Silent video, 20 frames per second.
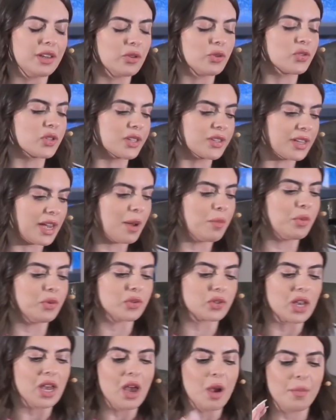those
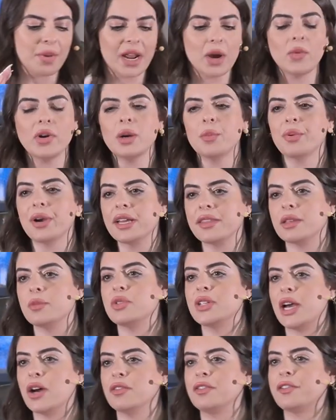examples, but I want to break them
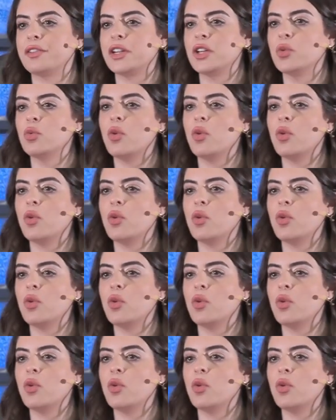down for you.